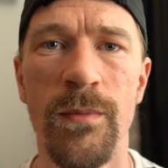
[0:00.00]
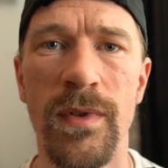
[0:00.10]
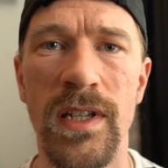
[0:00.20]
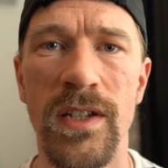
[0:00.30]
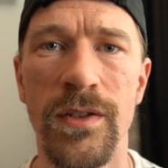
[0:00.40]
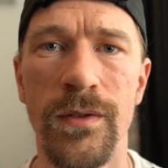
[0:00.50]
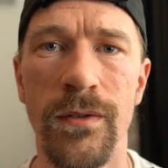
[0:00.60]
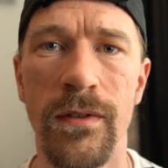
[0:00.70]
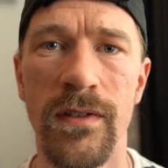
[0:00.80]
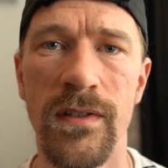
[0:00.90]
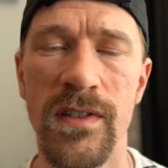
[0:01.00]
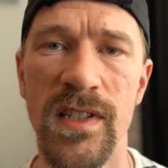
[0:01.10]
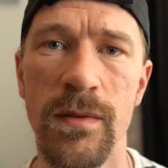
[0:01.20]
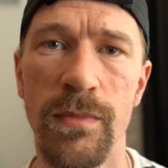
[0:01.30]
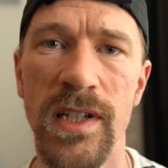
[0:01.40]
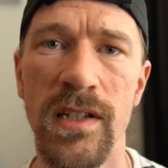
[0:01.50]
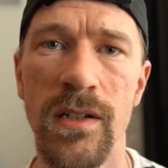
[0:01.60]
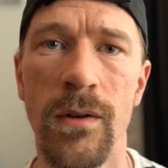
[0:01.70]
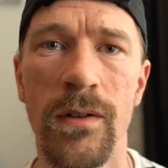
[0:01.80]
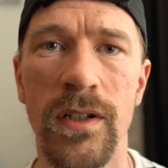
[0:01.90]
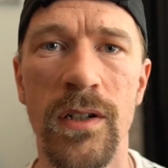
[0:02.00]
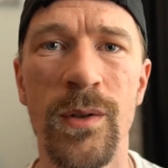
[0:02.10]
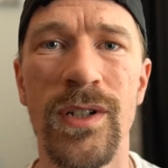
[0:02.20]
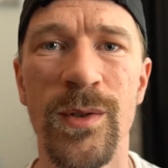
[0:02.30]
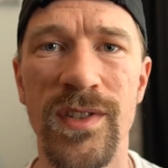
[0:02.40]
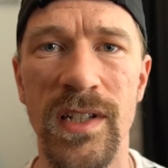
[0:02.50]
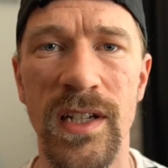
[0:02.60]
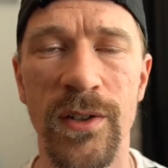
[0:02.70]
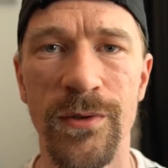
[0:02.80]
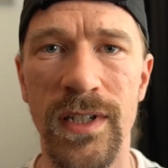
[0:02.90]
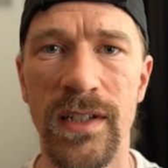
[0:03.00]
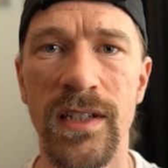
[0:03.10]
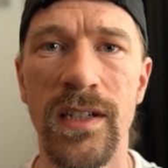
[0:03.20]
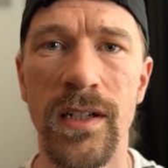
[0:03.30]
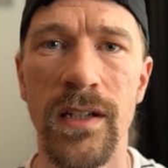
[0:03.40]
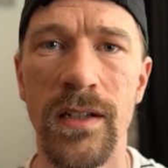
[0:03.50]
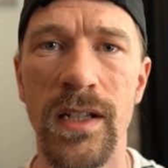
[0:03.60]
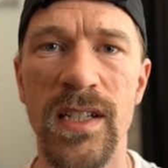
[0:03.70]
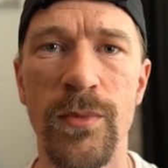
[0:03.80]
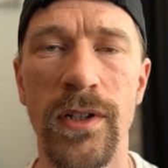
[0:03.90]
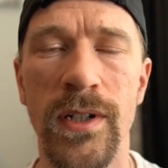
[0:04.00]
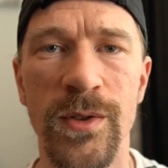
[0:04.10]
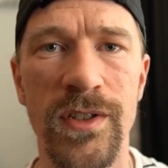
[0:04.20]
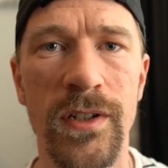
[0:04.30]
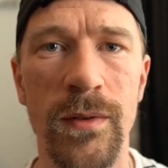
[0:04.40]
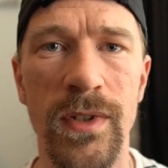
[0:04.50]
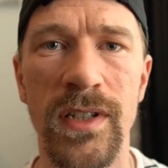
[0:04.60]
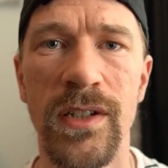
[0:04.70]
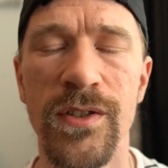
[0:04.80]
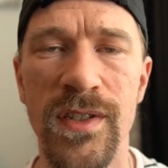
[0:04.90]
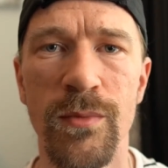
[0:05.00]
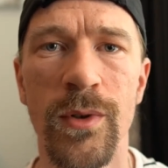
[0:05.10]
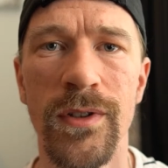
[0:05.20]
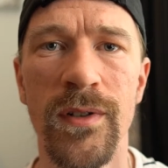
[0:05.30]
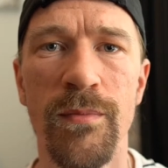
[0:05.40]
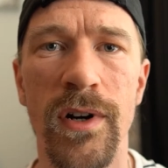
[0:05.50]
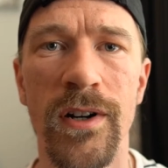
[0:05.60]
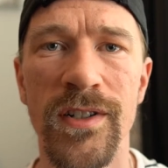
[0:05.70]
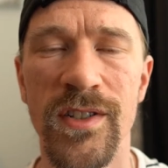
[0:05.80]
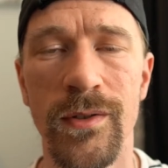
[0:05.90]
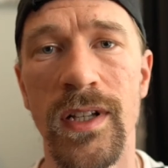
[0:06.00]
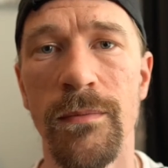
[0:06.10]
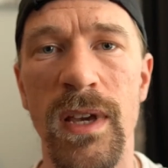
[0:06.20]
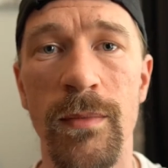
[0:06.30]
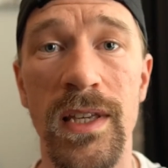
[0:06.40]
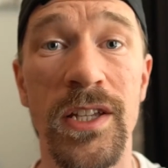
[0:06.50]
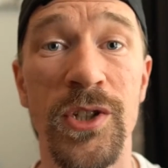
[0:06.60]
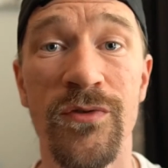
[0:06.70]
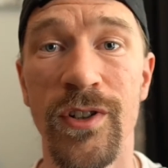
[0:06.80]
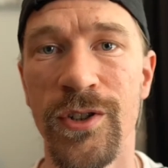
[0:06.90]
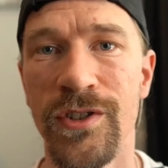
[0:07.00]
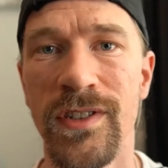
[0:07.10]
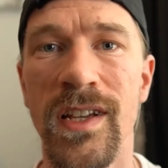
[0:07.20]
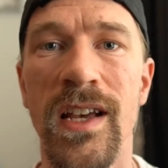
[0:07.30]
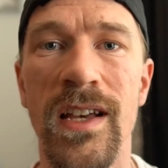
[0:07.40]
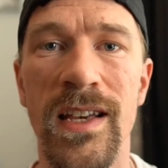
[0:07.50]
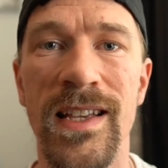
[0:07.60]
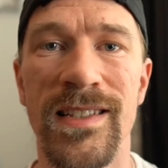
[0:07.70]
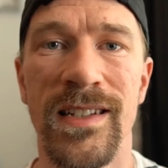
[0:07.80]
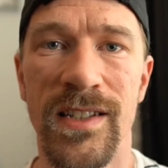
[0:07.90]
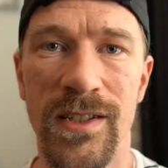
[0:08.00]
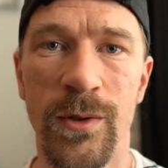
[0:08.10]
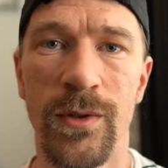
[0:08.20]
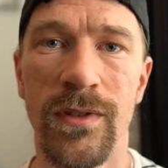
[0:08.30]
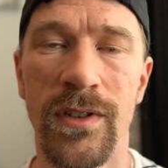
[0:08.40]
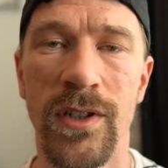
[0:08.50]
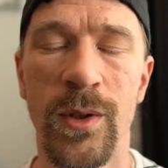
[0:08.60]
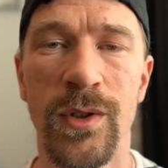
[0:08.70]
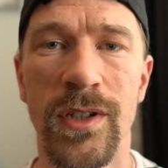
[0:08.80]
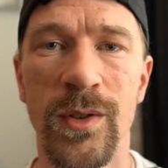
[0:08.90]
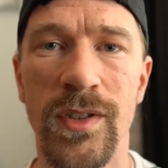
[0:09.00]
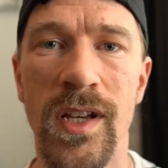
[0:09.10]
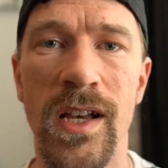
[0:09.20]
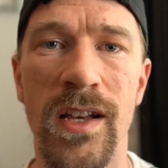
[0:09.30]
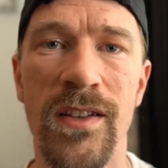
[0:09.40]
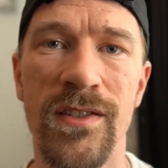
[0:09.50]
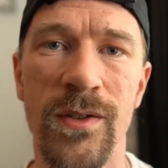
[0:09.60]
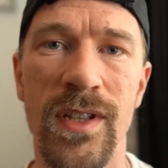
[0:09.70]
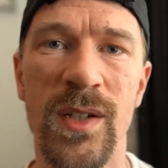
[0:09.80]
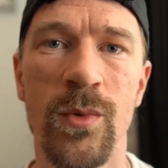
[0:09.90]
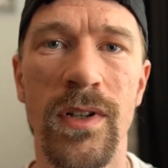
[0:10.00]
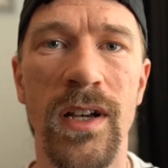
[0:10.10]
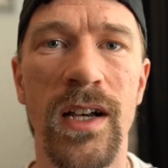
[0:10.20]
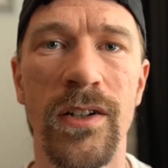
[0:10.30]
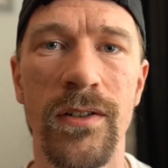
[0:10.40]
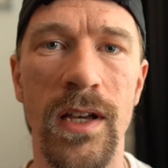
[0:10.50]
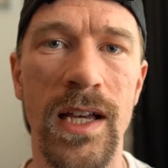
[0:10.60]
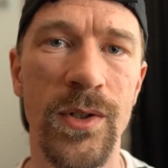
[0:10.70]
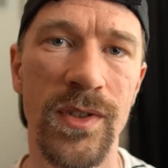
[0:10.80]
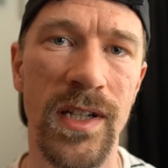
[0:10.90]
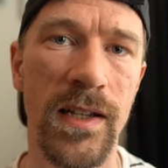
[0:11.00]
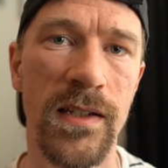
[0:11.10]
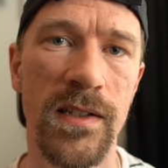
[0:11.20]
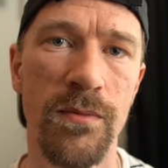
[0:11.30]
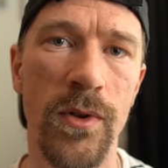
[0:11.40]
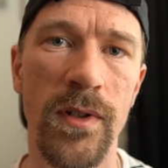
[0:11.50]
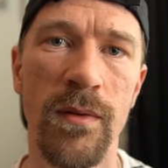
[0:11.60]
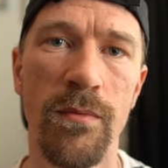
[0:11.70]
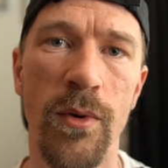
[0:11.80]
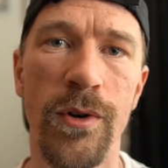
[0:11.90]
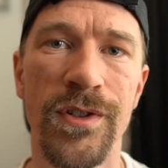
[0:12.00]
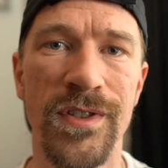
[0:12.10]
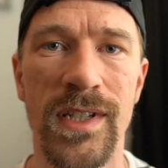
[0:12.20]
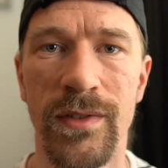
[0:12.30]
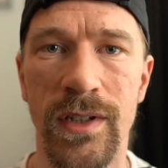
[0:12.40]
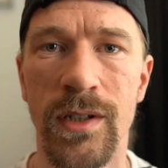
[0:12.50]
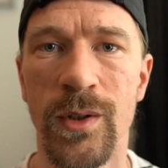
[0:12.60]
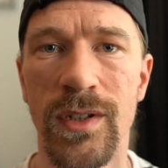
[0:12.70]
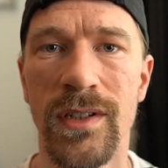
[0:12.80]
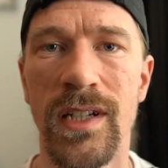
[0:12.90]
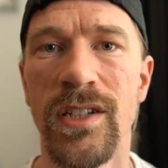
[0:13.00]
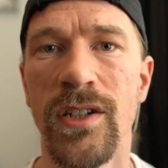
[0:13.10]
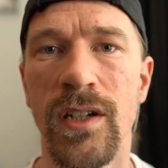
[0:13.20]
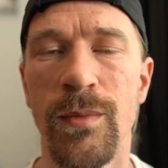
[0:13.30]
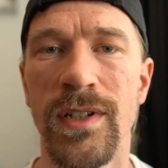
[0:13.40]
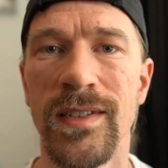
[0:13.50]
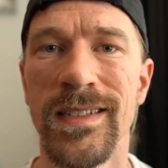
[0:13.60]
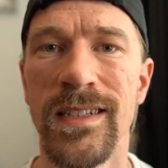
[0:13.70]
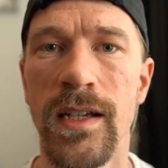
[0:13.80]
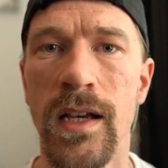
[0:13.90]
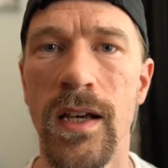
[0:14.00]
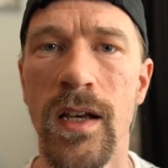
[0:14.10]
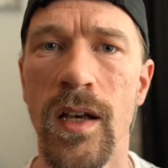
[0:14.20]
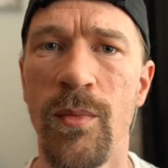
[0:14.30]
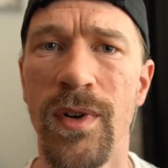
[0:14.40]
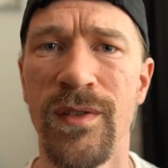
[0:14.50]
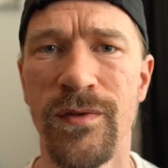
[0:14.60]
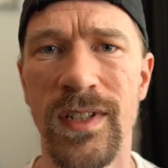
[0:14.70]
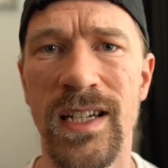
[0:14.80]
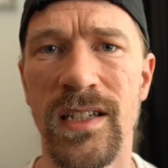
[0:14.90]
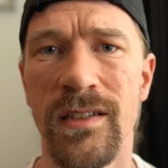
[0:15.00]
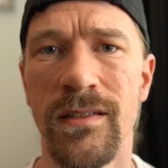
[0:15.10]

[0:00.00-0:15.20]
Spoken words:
be to split all the code notes that I created in a SmartNotes document into smaller parts, so like maybe each function is in its own code note. So that way I could annotate smaller portions of the code and document it. But for that,